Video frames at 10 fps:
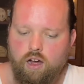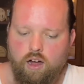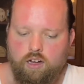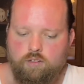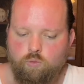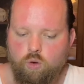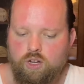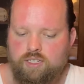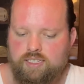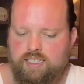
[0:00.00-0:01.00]
on
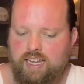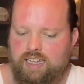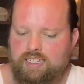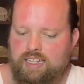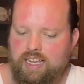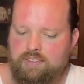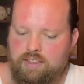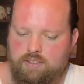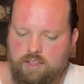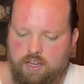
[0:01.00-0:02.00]
one side and
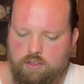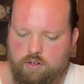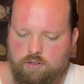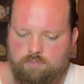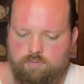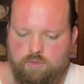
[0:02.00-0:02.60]
then the other.